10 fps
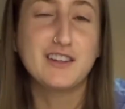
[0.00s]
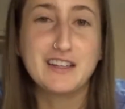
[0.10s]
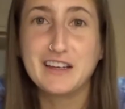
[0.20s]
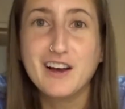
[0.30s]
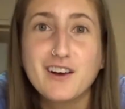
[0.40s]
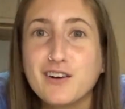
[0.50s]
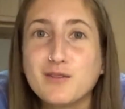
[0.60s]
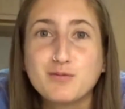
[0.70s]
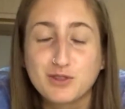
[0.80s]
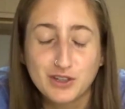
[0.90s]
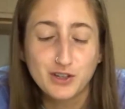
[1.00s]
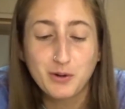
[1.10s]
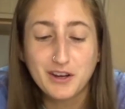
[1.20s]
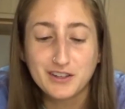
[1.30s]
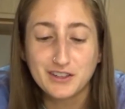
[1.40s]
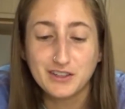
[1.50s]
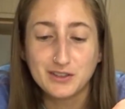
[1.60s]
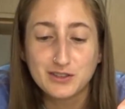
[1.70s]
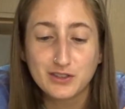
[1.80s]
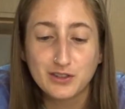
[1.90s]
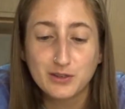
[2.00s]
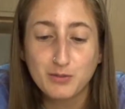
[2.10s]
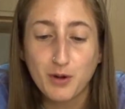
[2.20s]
yeah, I'm gonna go ahead and eat some.